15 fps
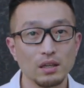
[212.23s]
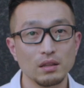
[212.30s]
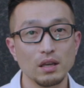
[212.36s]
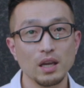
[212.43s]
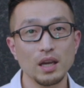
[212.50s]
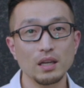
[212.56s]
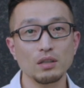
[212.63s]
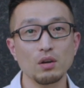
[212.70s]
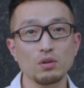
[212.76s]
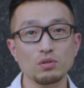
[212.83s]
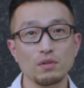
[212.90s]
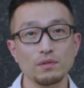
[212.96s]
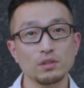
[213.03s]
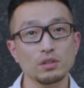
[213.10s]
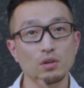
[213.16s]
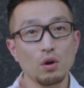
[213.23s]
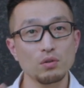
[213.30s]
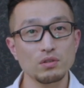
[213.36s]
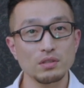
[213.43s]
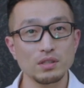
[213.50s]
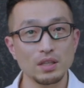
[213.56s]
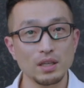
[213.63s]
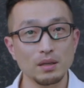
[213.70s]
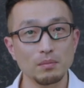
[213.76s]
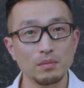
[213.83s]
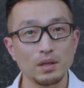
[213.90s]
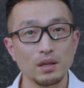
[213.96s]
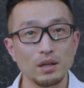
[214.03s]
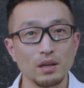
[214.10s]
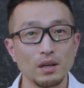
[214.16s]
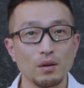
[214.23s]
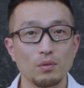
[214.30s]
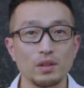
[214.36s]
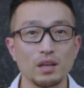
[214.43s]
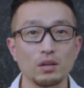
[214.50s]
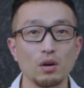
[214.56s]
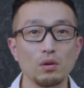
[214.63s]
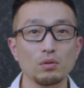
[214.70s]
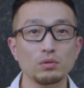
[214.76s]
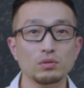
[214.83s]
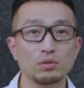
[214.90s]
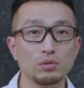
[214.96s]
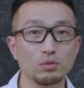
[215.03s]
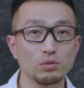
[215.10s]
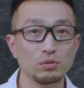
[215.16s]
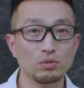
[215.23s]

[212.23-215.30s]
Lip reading: The head goes over to Kojin's team where they go to